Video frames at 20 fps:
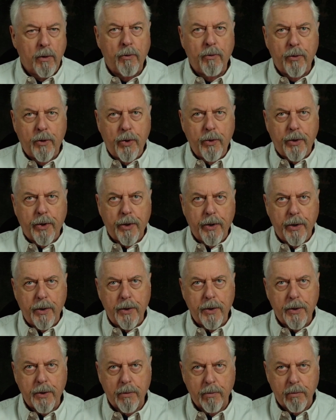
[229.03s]
2
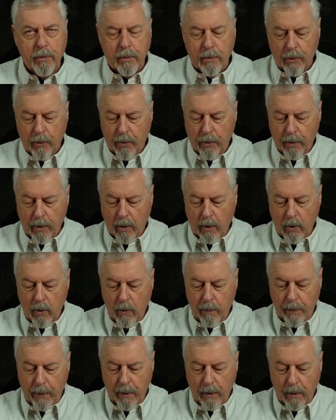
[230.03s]
turns through the loop,